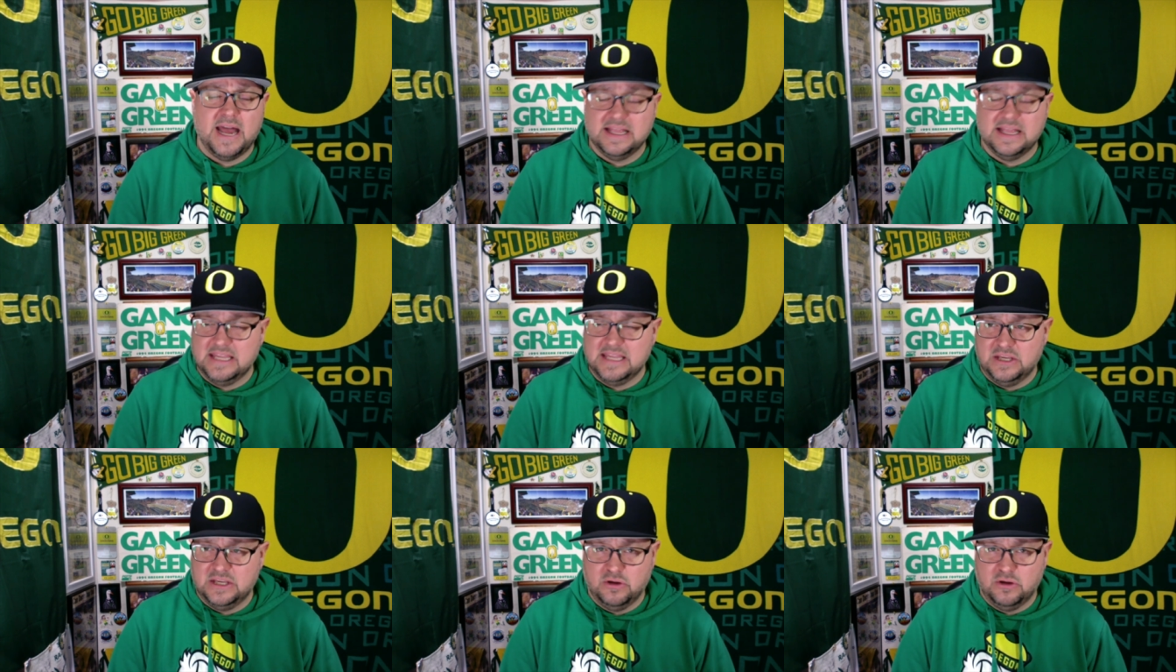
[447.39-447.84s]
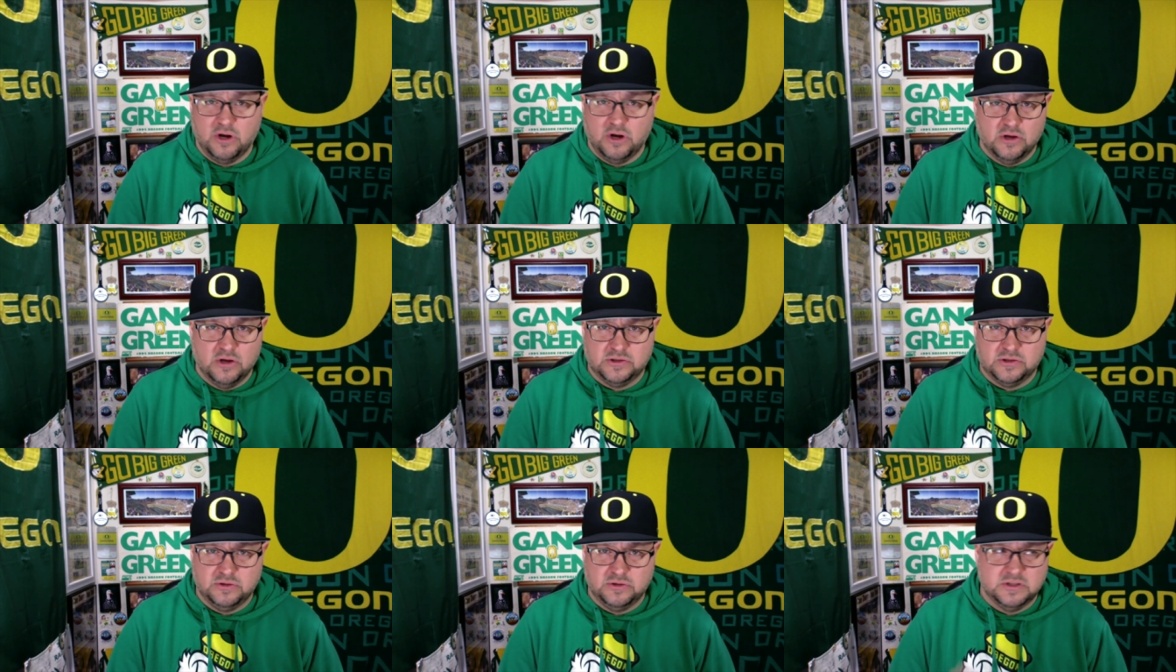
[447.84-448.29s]
I think you can
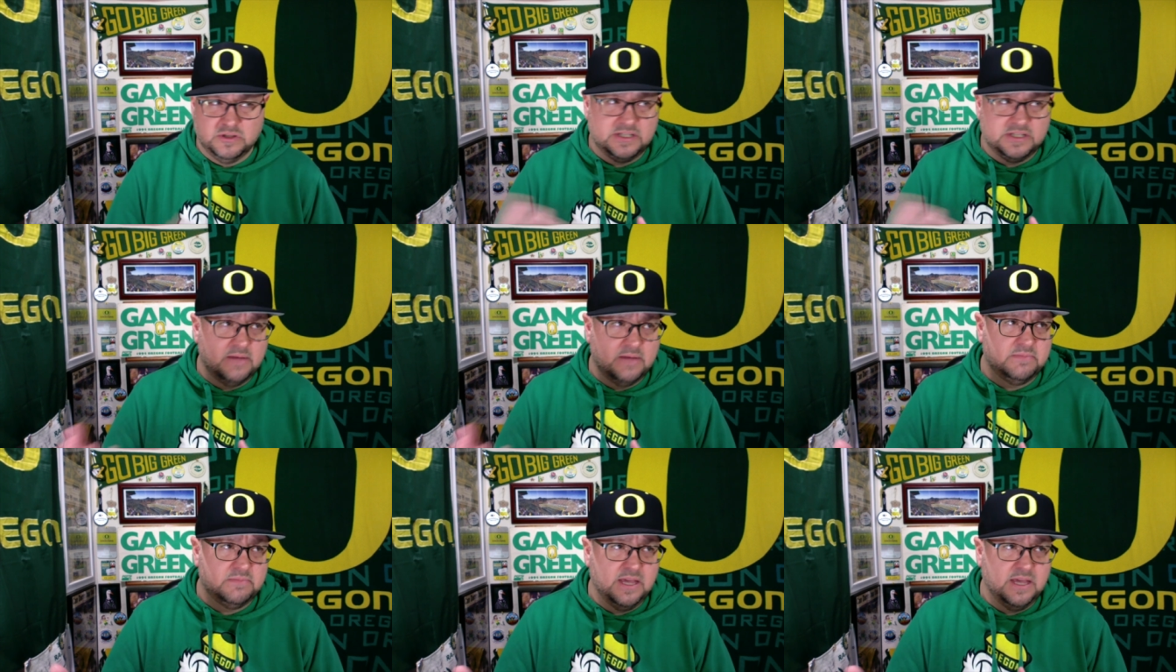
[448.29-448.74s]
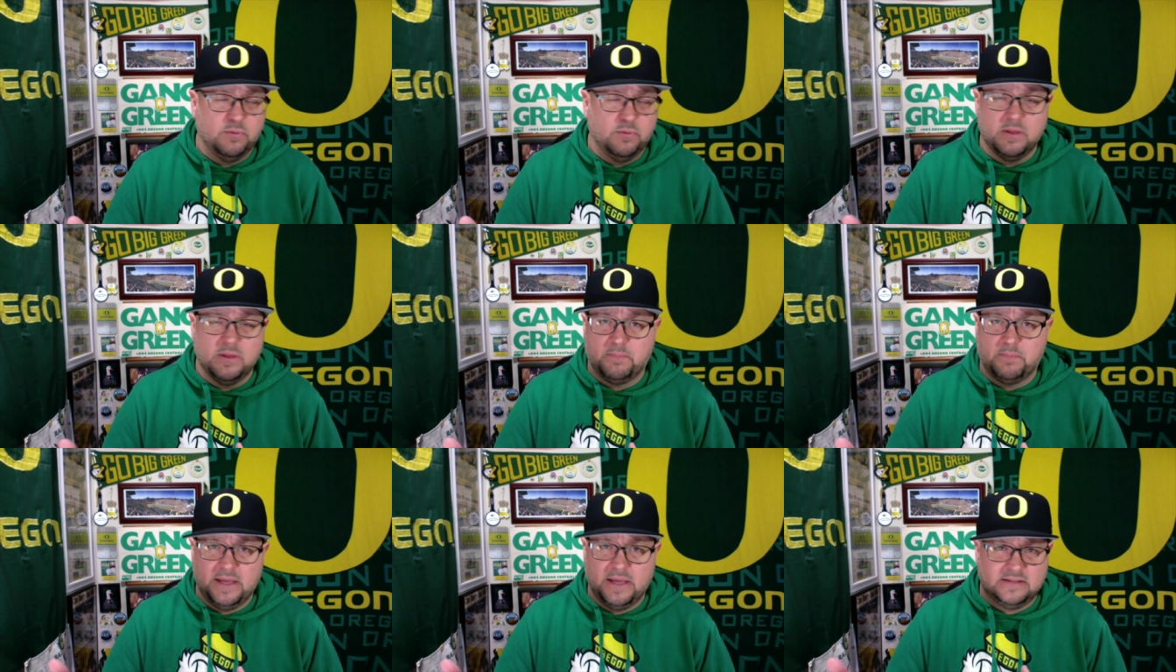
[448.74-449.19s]
also do the same thing with
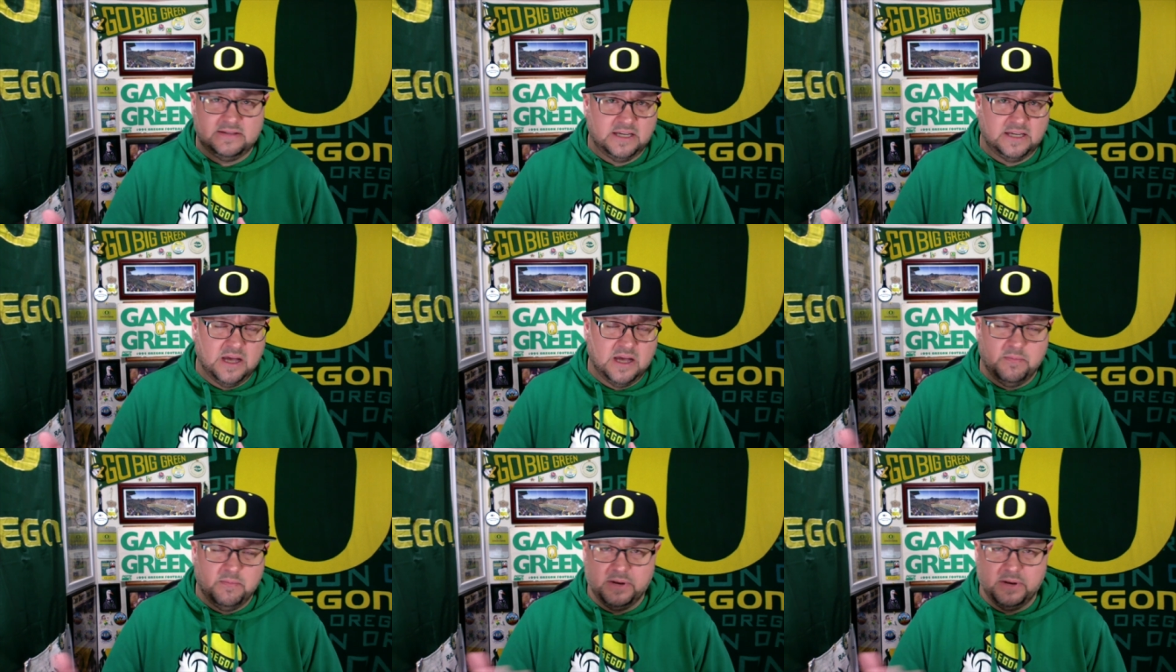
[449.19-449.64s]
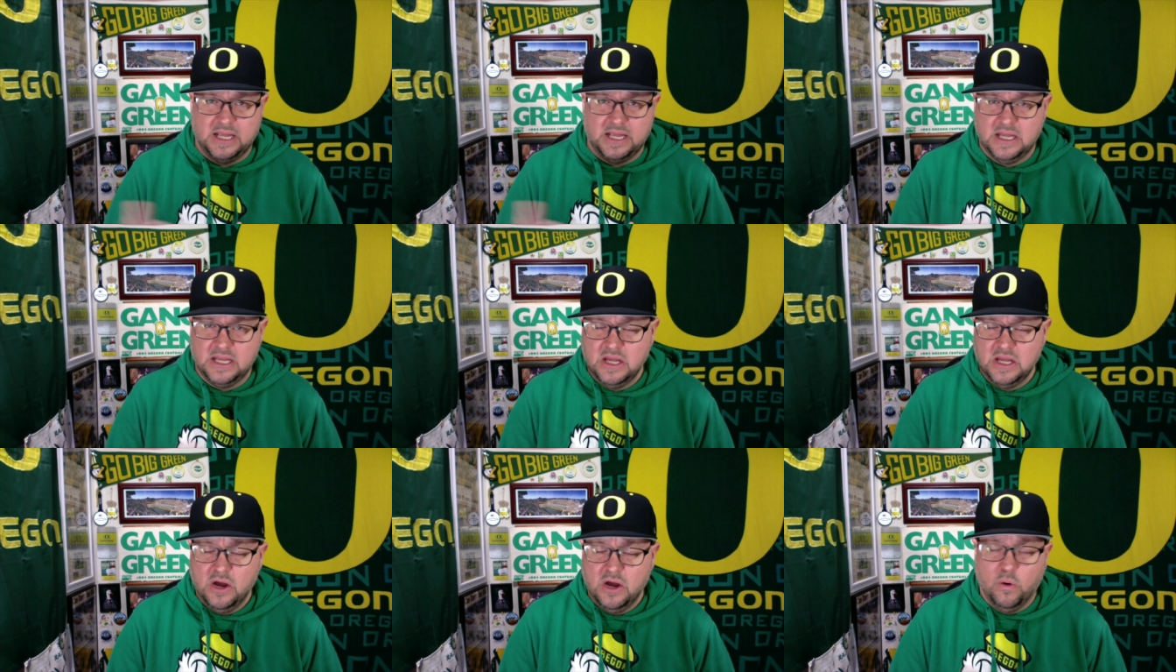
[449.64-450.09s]
a pizza company
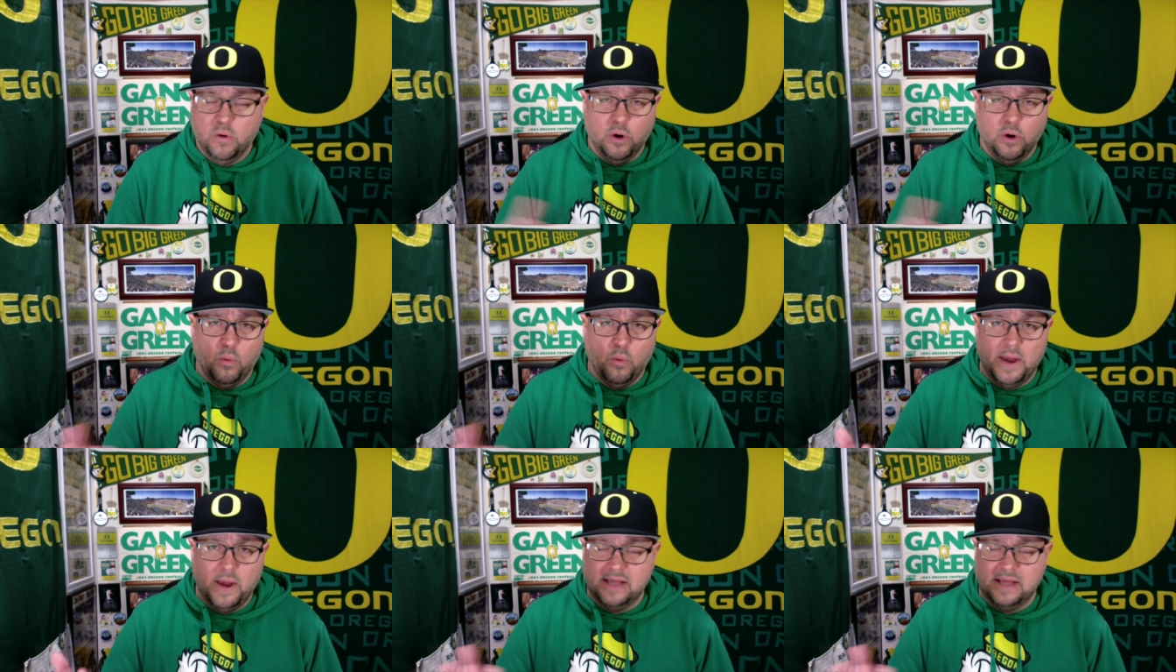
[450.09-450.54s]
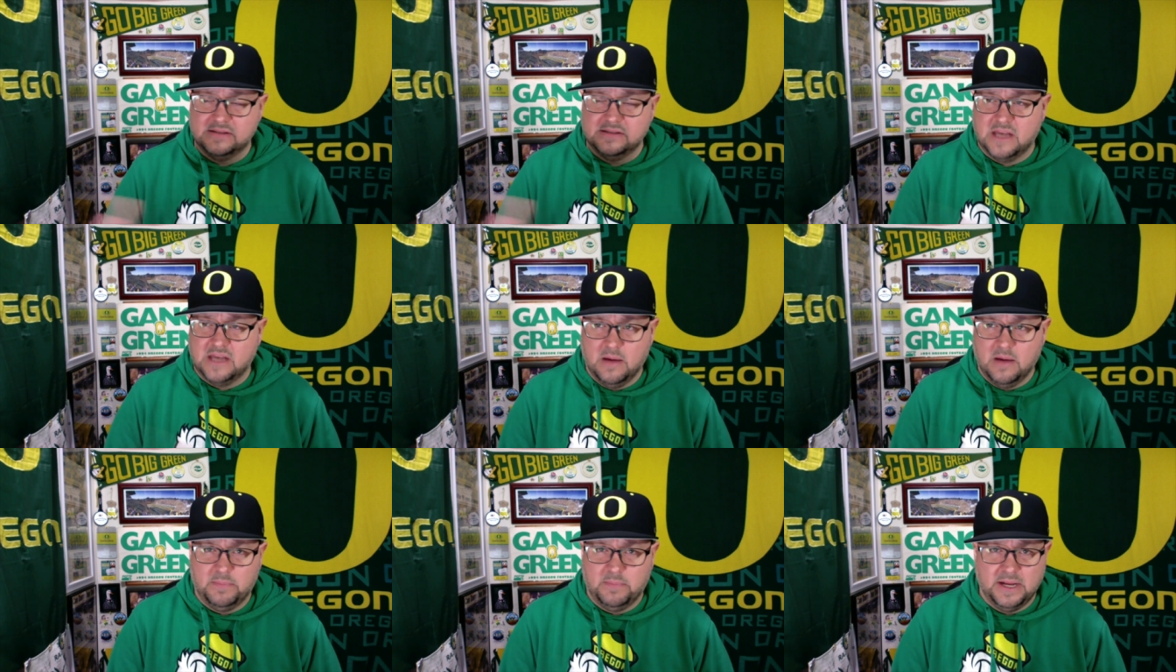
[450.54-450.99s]
or a wings
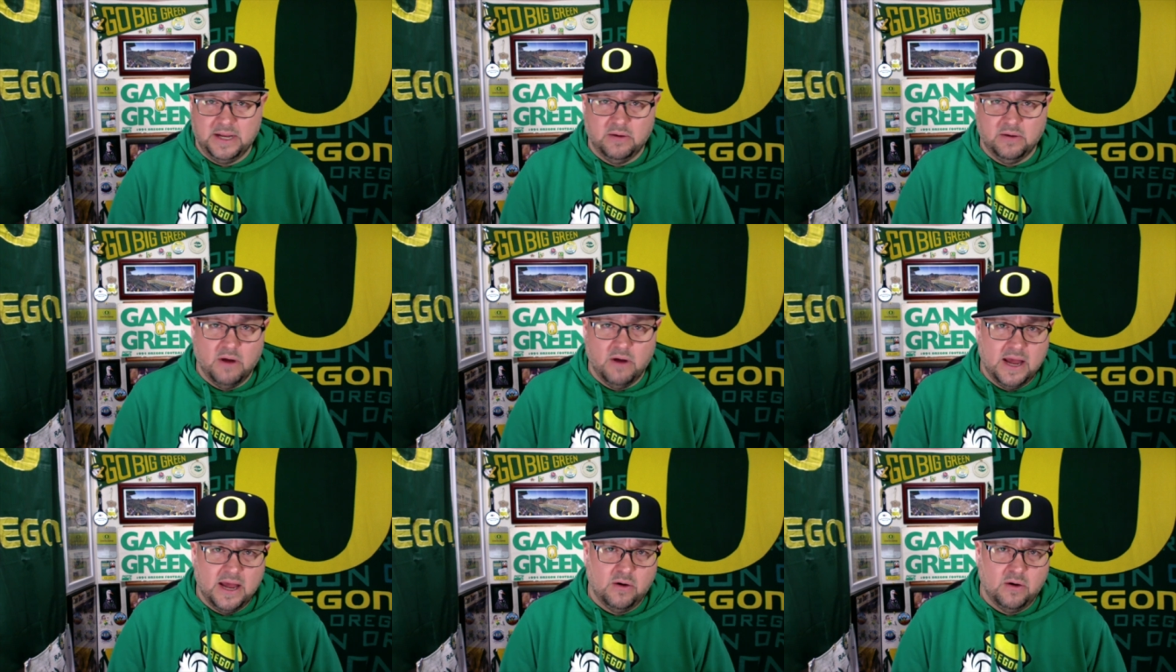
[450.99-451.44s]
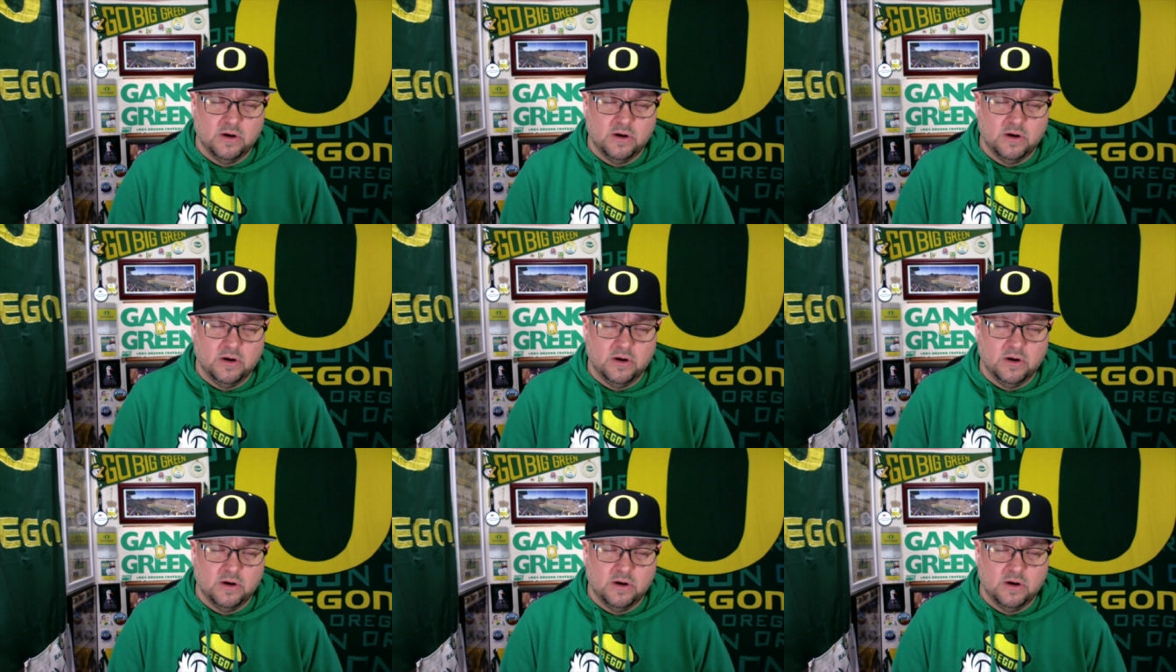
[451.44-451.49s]
company, right?